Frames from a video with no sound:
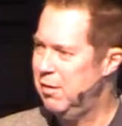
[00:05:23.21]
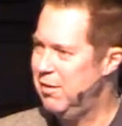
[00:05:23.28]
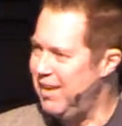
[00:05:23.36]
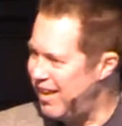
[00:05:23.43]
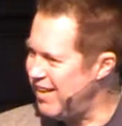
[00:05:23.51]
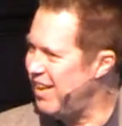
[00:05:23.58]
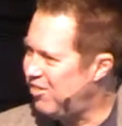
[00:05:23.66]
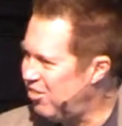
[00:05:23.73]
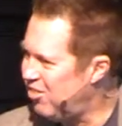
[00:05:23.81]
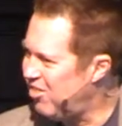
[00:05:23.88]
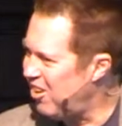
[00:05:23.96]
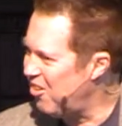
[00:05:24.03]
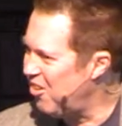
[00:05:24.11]
Not
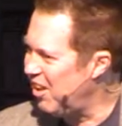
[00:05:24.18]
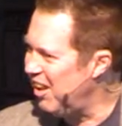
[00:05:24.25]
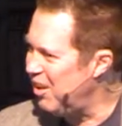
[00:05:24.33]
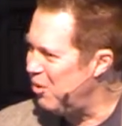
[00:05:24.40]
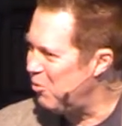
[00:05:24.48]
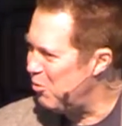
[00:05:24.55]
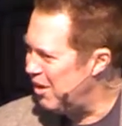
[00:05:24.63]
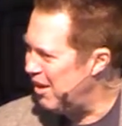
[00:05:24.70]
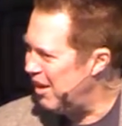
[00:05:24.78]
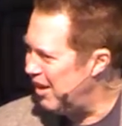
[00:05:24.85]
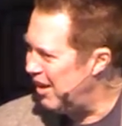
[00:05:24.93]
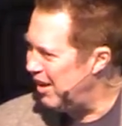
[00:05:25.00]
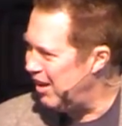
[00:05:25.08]
necessarily
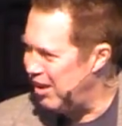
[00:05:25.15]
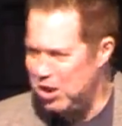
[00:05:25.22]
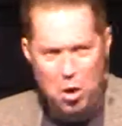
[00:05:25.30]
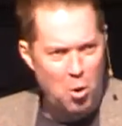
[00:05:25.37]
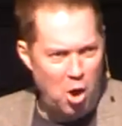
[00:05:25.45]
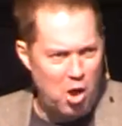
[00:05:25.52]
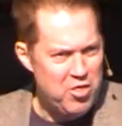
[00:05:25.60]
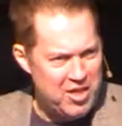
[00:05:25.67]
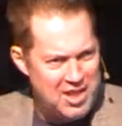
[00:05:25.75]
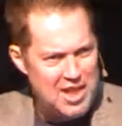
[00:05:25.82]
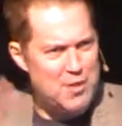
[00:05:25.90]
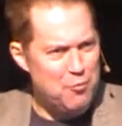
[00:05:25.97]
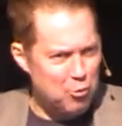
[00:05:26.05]
really, you know, on the
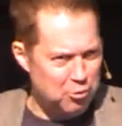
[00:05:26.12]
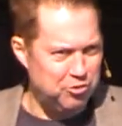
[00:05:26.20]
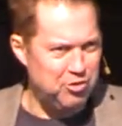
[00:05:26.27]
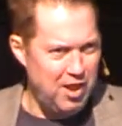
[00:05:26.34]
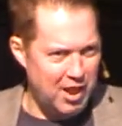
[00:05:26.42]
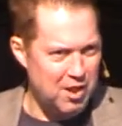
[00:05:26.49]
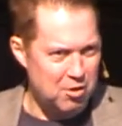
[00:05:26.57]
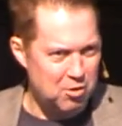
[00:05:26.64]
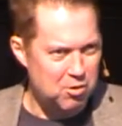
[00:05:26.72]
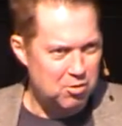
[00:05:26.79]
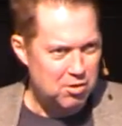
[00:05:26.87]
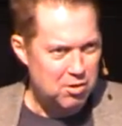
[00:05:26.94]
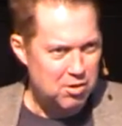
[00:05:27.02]
evil
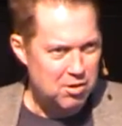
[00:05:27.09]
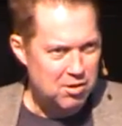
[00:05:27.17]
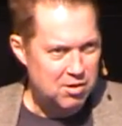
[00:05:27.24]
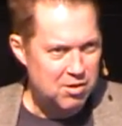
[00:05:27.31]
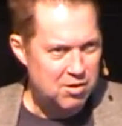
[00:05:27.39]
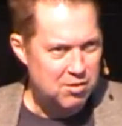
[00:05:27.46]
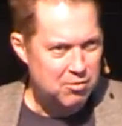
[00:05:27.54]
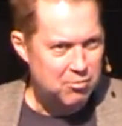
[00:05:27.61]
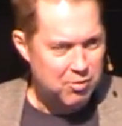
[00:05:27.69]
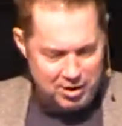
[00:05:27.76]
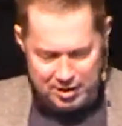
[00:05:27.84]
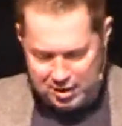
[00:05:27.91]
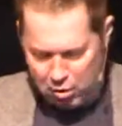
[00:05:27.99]
scale, really